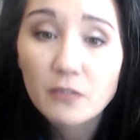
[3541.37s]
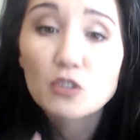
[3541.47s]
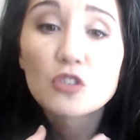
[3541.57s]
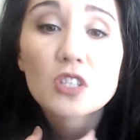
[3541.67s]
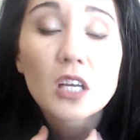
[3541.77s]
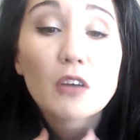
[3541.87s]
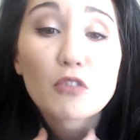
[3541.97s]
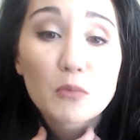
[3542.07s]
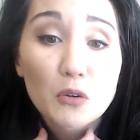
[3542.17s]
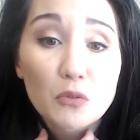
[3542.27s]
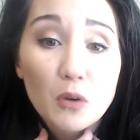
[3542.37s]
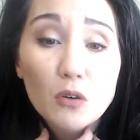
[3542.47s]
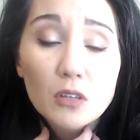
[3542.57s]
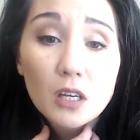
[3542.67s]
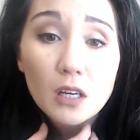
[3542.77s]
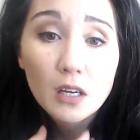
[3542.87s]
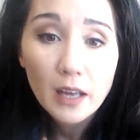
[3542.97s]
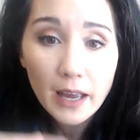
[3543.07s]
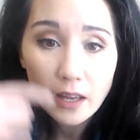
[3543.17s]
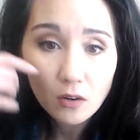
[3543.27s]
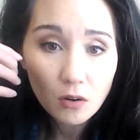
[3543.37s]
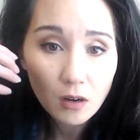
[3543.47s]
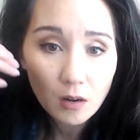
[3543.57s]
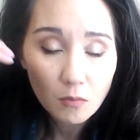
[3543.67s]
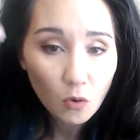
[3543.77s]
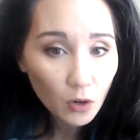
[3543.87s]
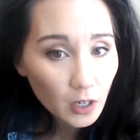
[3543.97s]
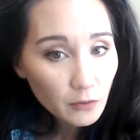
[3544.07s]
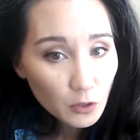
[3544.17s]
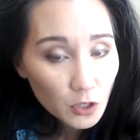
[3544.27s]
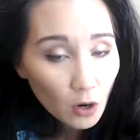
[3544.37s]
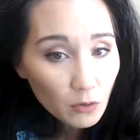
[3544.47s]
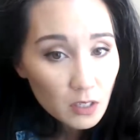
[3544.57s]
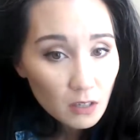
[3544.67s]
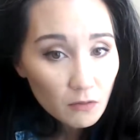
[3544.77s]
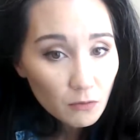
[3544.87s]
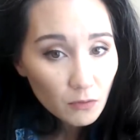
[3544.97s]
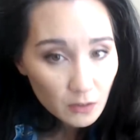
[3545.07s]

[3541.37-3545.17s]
you're just singing from your throat, and or if your tone isn't